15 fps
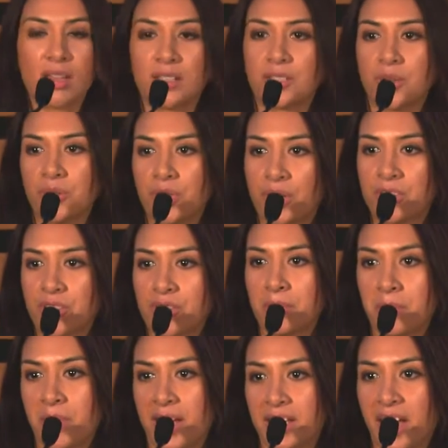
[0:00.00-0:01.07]
So Dr.
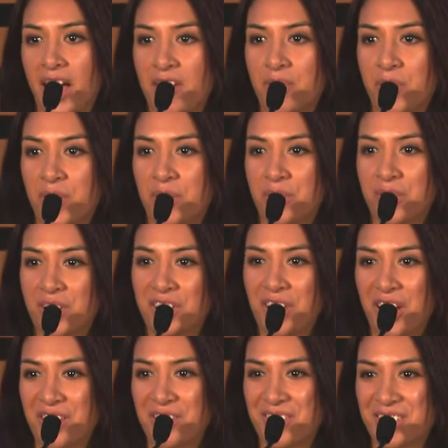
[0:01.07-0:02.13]
Metcalf went over a
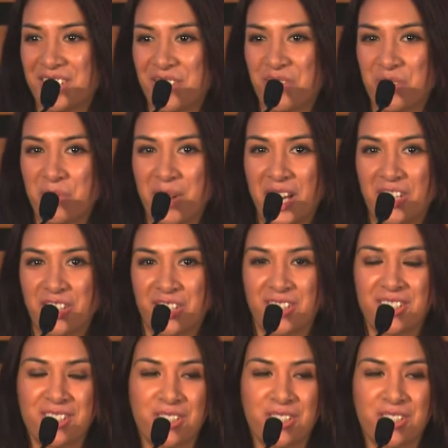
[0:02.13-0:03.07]
lot of this information.